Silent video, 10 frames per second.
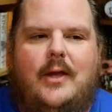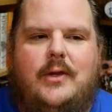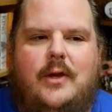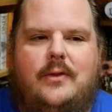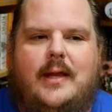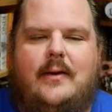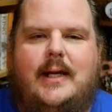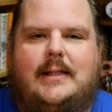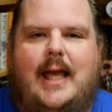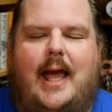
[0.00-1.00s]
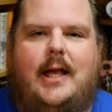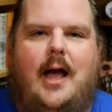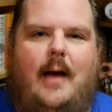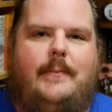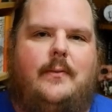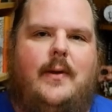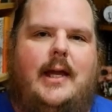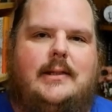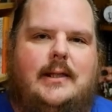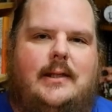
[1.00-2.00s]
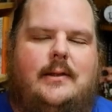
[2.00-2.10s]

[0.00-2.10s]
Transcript: you, there is a copyright